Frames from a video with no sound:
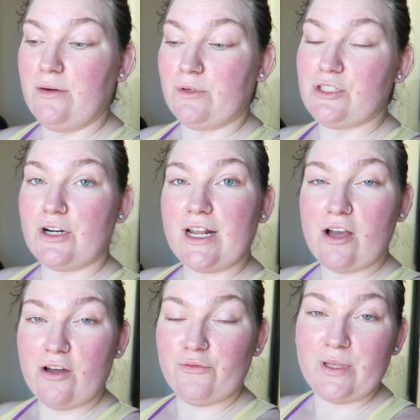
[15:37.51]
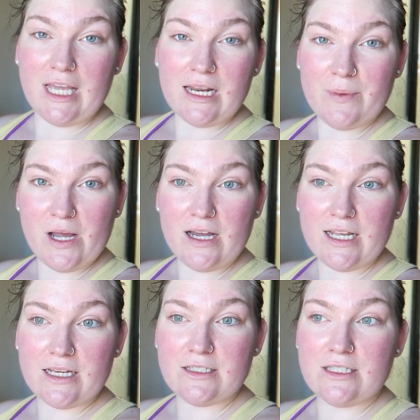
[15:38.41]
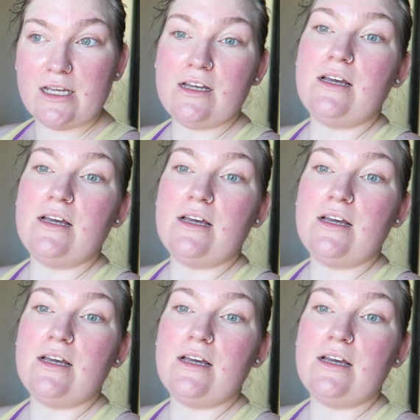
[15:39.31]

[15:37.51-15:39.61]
we're starting off with antibiotics